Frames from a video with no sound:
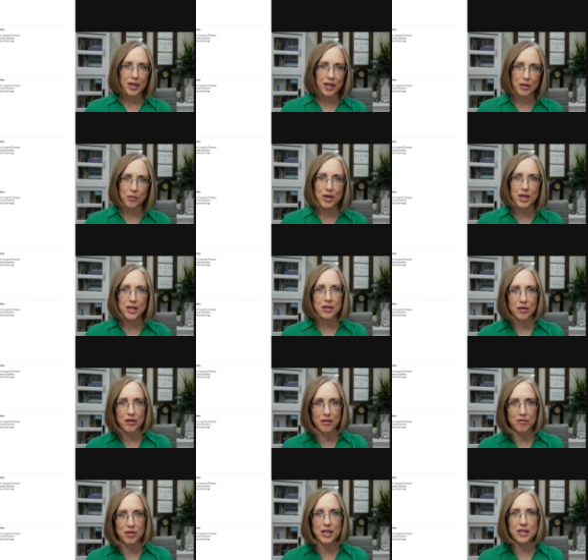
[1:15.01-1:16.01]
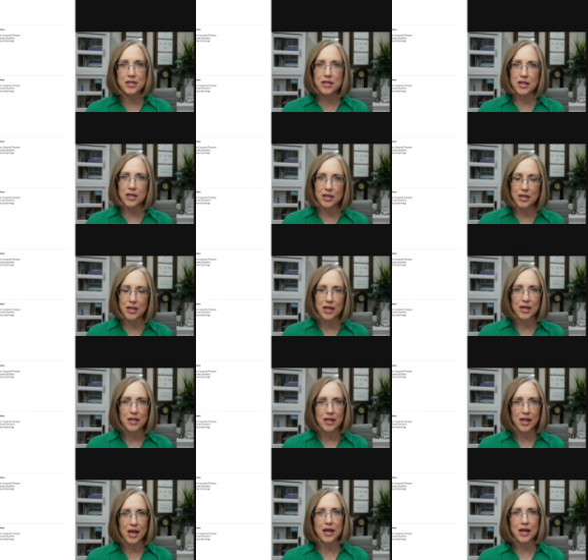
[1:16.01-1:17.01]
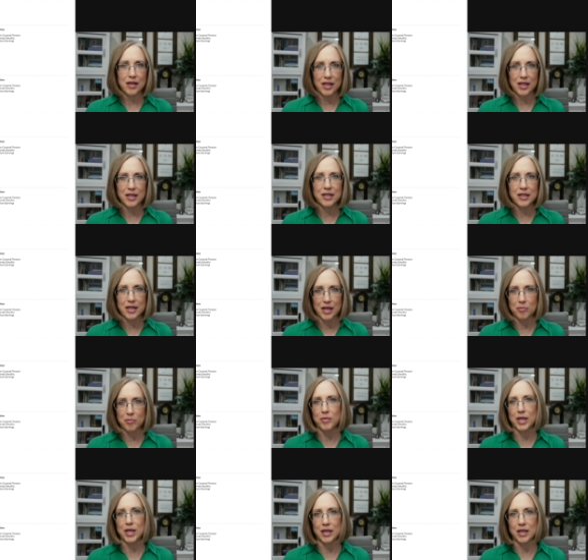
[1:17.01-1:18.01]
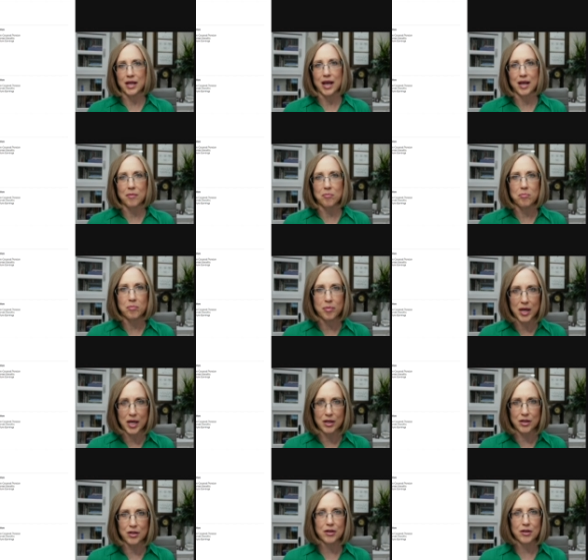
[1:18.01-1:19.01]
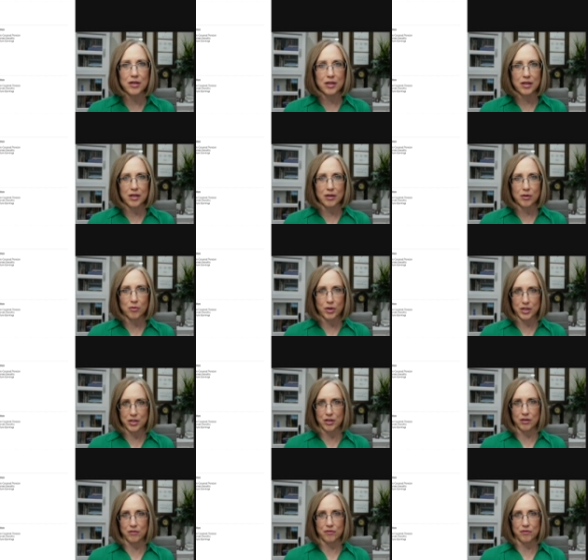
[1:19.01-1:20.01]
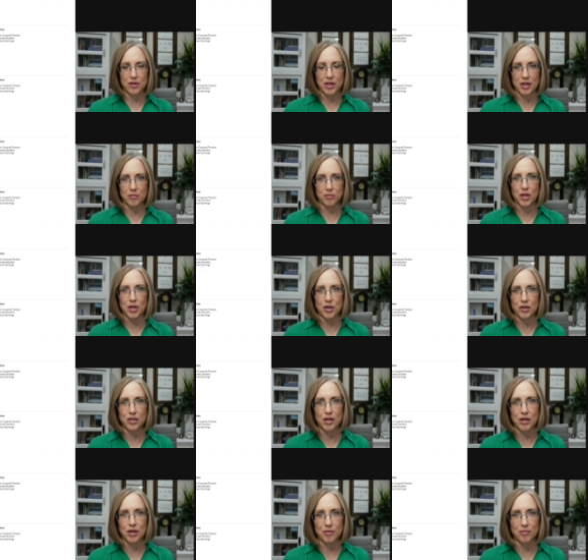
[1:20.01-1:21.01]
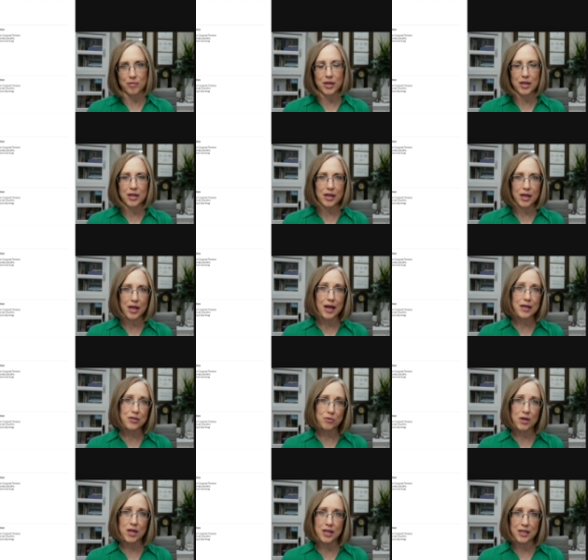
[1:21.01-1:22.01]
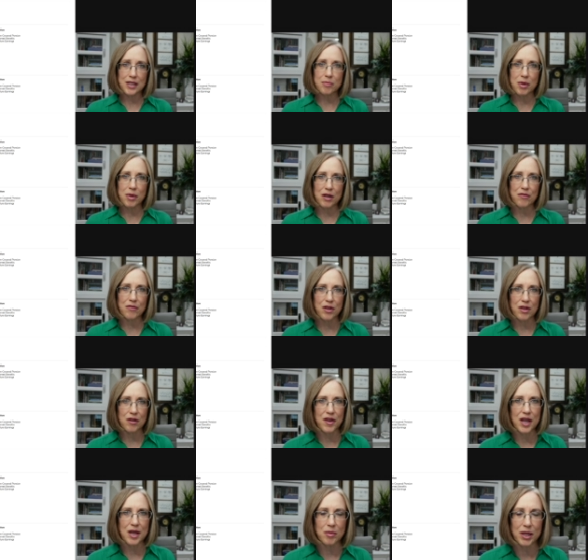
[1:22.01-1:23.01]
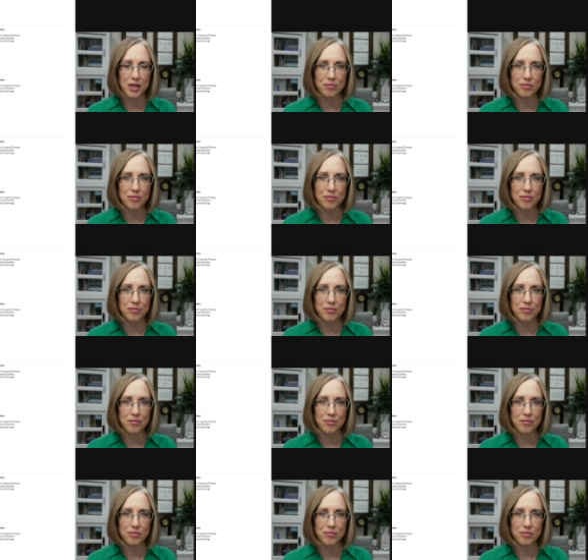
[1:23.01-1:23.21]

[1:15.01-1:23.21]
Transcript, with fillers: And the way that they're invested, that ended up being a better result for them long-term, as well as better for their family.